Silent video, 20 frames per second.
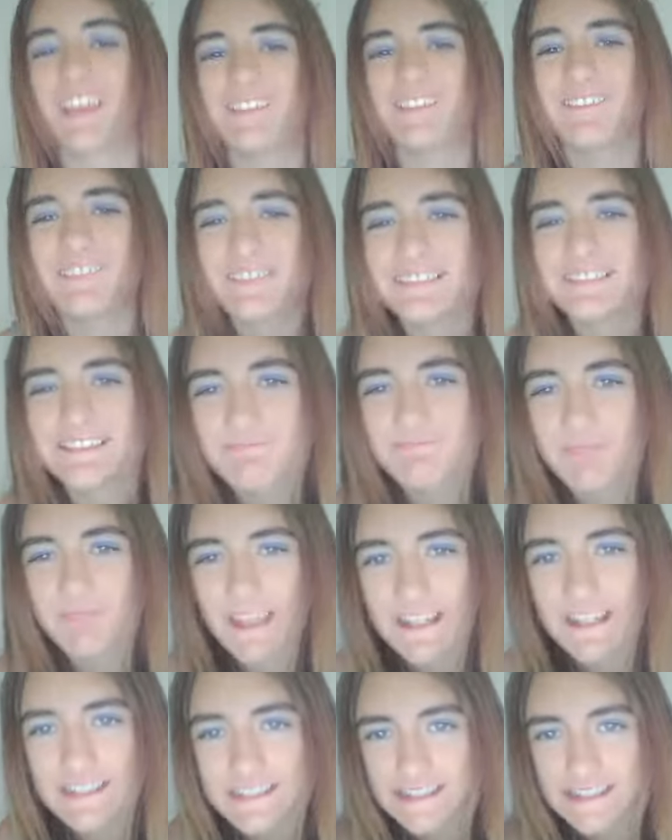I was
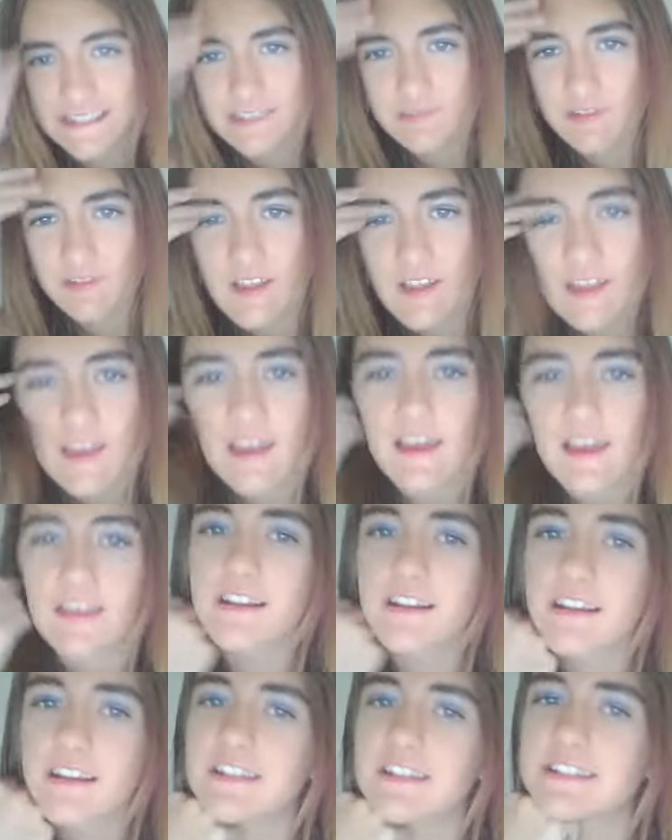bad in school. I
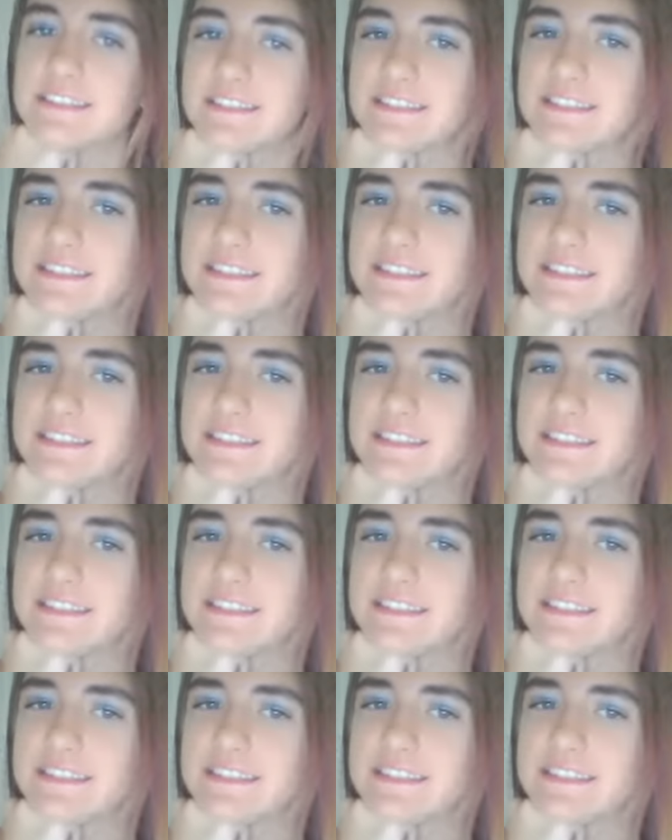got a